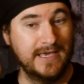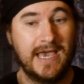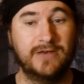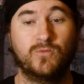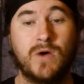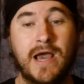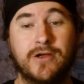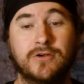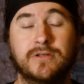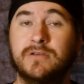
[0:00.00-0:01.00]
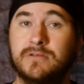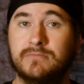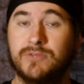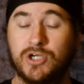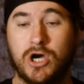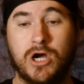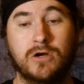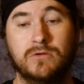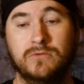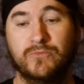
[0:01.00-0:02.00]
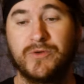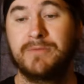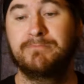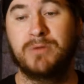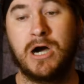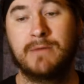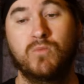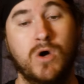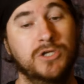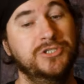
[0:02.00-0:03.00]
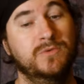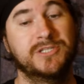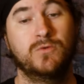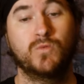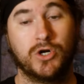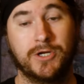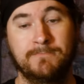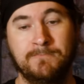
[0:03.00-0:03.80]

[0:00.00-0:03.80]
had wired the car with a bomb while she was at work.